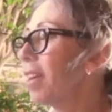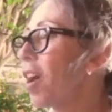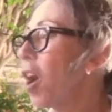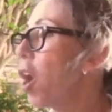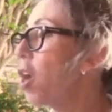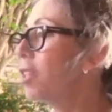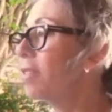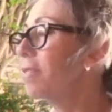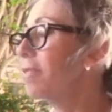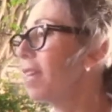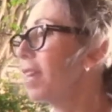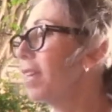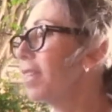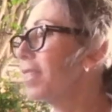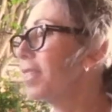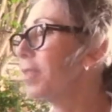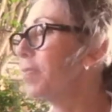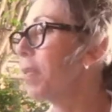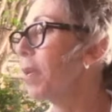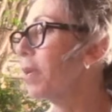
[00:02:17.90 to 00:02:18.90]
all of that
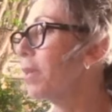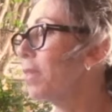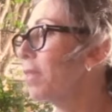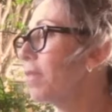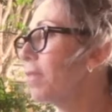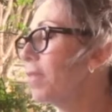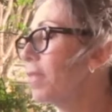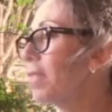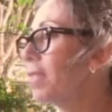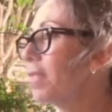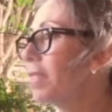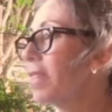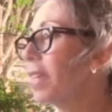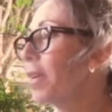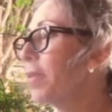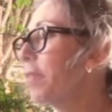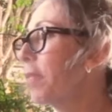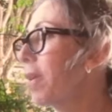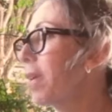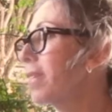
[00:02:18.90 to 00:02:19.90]
is part of the
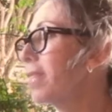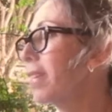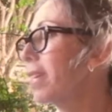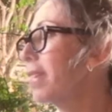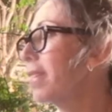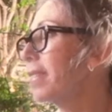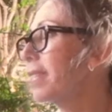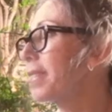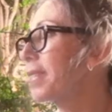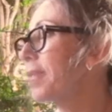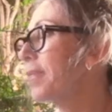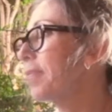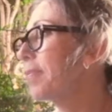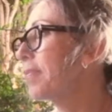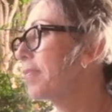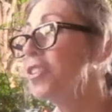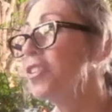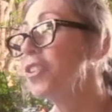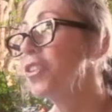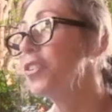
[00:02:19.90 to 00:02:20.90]
design process. So
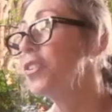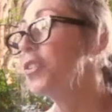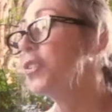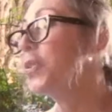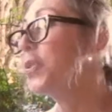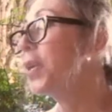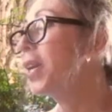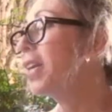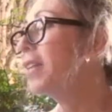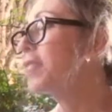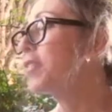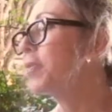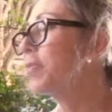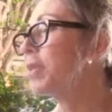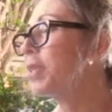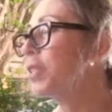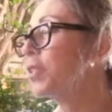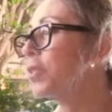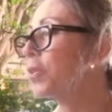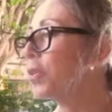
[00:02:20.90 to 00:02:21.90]
you have to
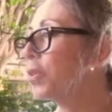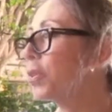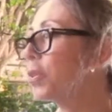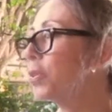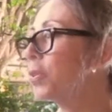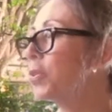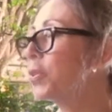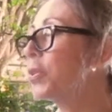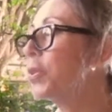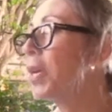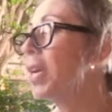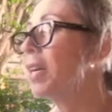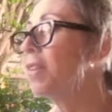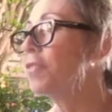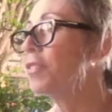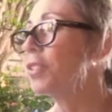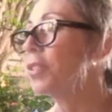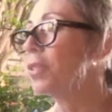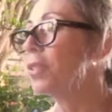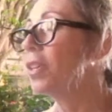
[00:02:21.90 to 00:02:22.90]
be your own. You
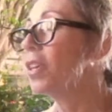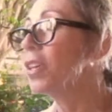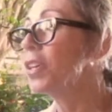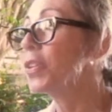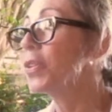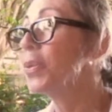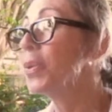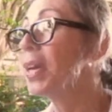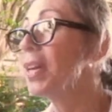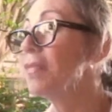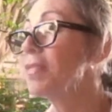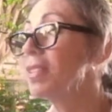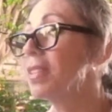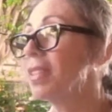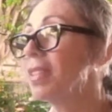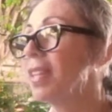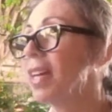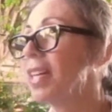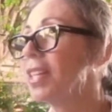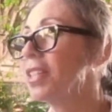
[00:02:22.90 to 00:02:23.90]
have to
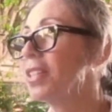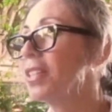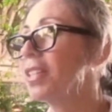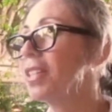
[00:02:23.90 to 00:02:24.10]
like